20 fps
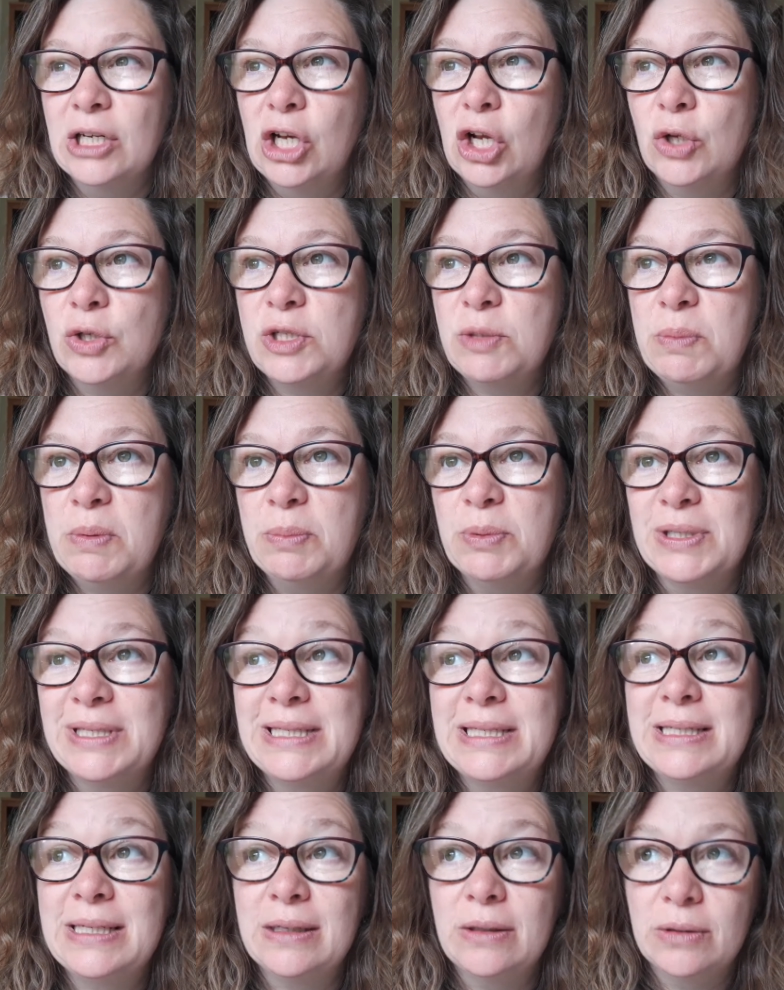lots of people
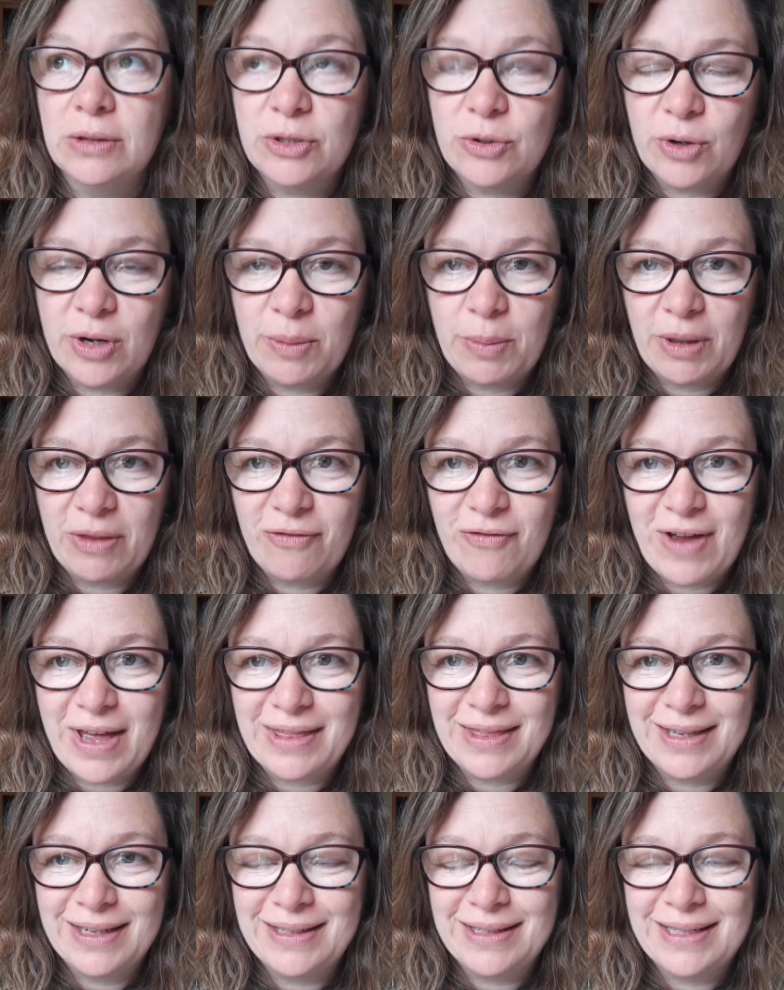still talking about the
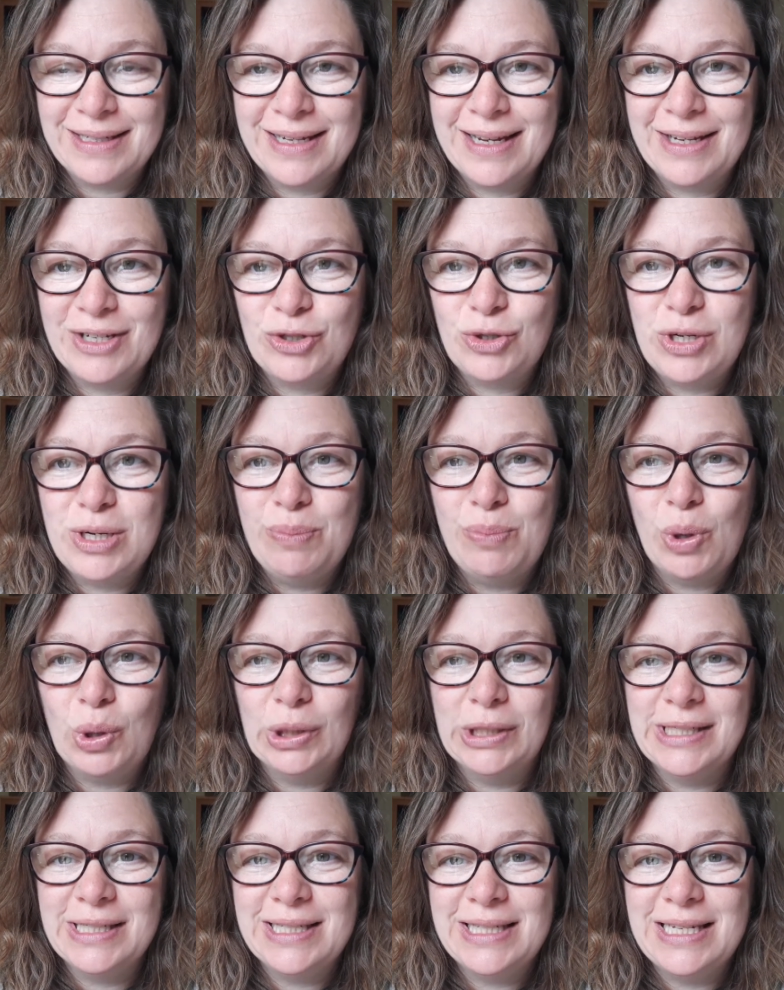fact that tree
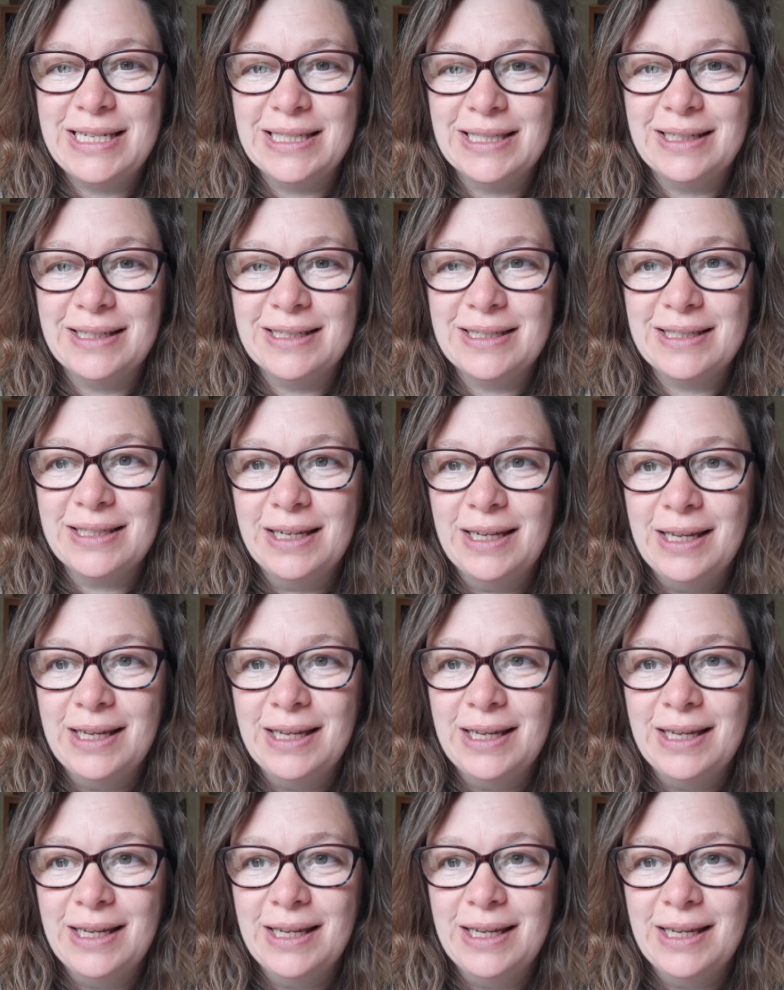pollen season is